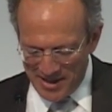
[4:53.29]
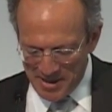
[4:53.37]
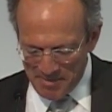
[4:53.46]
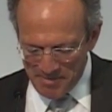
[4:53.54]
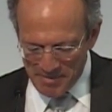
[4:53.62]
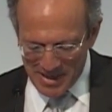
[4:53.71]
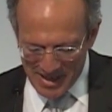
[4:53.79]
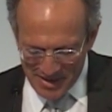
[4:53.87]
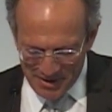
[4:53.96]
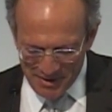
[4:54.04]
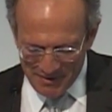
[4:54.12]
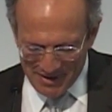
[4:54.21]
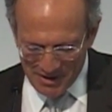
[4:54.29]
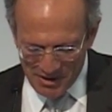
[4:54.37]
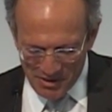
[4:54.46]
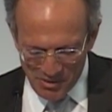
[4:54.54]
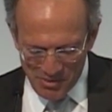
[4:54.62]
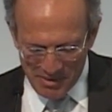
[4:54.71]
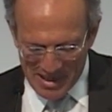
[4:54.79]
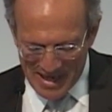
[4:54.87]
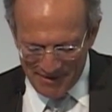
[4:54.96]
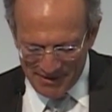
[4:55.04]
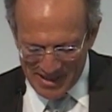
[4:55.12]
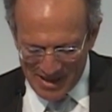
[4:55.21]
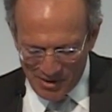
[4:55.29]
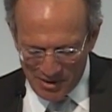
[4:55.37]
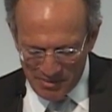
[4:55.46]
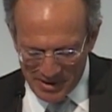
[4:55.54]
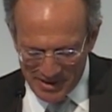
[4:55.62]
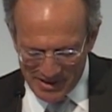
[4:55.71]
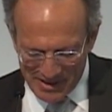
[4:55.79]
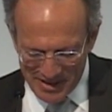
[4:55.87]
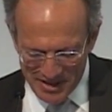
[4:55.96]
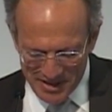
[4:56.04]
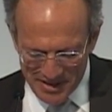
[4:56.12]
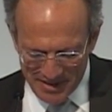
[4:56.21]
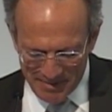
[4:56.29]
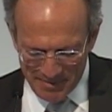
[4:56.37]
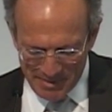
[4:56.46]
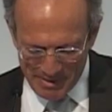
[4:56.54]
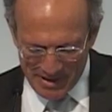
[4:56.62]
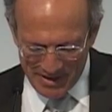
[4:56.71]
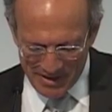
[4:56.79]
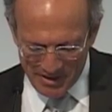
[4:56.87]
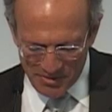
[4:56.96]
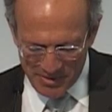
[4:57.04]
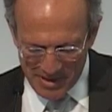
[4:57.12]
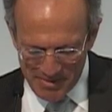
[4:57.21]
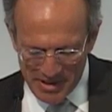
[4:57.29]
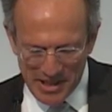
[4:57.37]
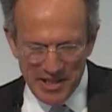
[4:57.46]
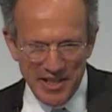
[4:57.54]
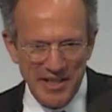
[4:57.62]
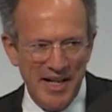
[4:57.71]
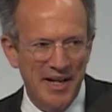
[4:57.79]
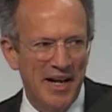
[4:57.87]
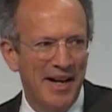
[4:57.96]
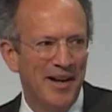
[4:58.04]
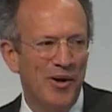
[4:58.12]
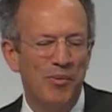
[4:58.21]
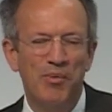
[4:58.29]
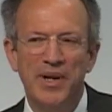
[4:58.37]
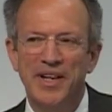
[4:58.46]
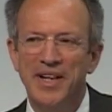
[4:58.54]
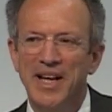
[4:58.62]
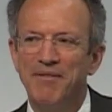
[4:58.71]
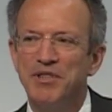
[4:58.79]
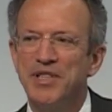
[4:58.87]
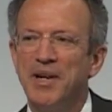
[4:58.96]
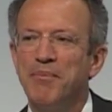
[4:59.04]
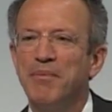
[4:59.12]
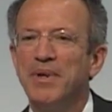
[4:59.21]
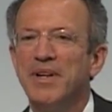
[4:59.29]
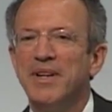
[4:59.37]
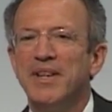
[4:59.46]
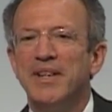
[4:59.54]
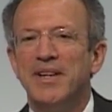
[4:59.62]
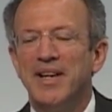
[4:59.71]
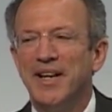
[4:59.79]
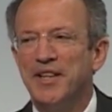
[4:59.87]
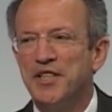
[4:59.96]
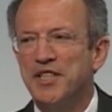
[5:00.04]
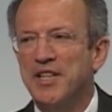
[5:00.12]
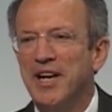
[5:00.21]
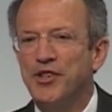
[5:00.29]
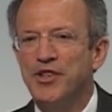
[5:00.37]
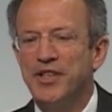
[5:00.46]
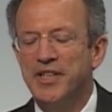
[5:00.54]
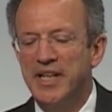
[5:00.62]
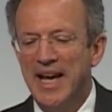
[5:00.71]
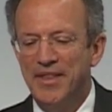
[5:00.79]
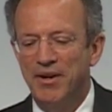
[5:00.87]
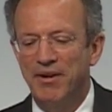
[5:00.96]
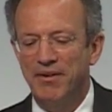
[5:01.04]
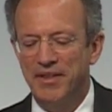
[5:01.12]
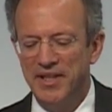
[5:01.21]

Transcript: I don't know if I'll go half an hour, but at least maybe 20 minutes, and then I hope we can have some discussion together.